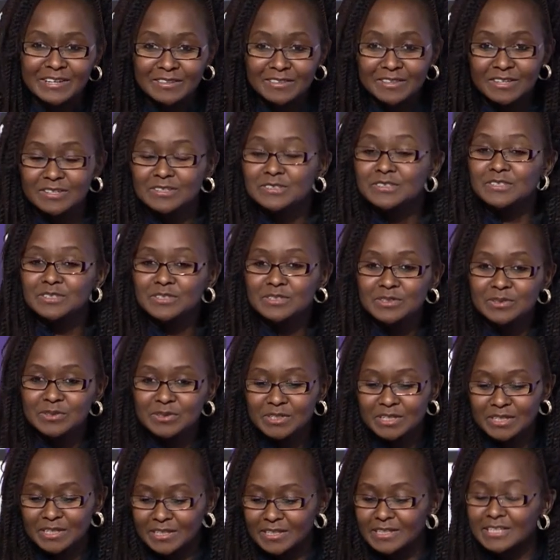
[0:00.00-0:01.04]
the
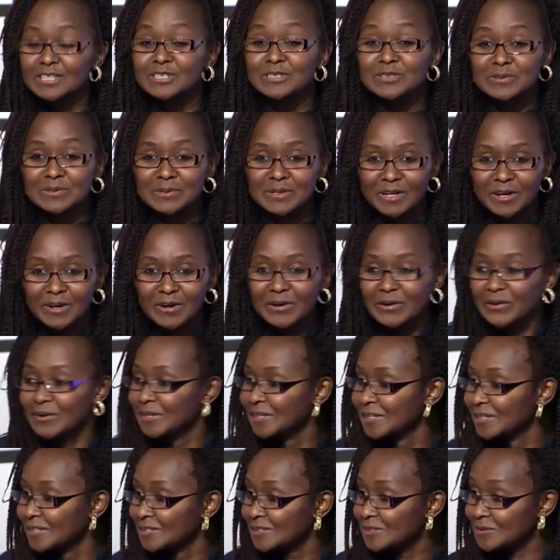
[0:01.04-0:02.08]
institution and the two local
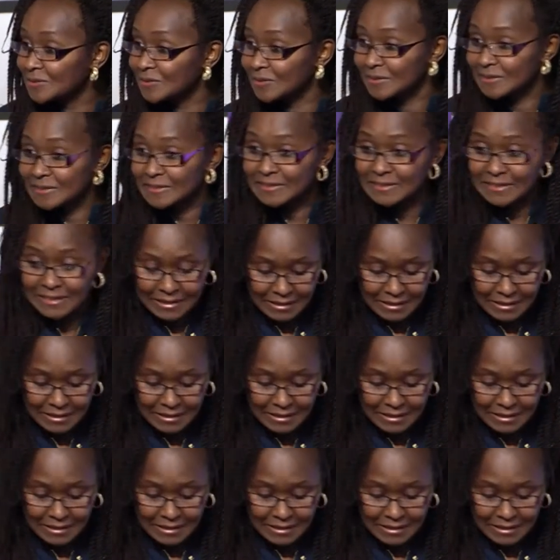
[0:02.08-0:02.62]
industries.